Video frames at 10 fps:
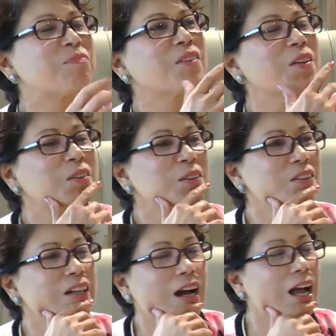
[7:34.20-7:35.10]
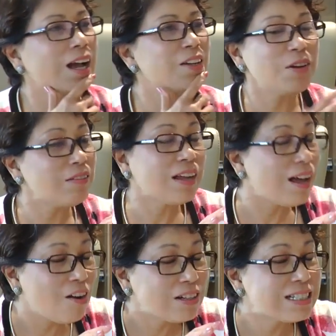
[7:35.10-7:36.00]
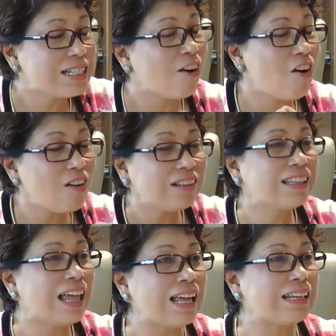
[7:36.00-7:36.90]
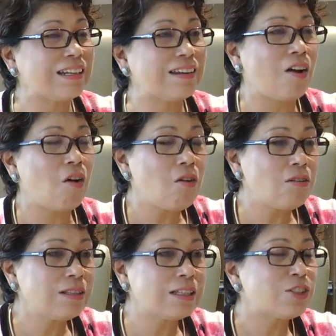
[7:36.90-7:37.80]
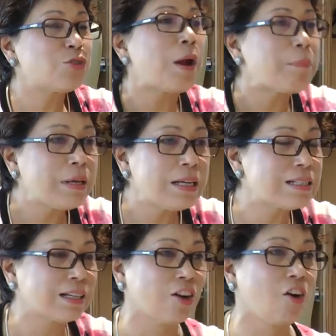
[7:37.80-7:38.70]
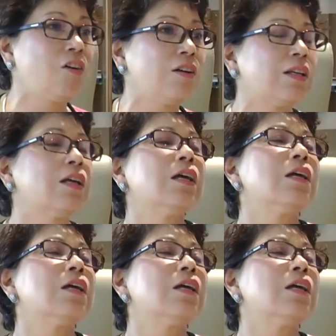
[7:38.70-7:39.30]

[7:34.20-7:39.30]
you know, you have the, honestly all that, all the trappings are gone.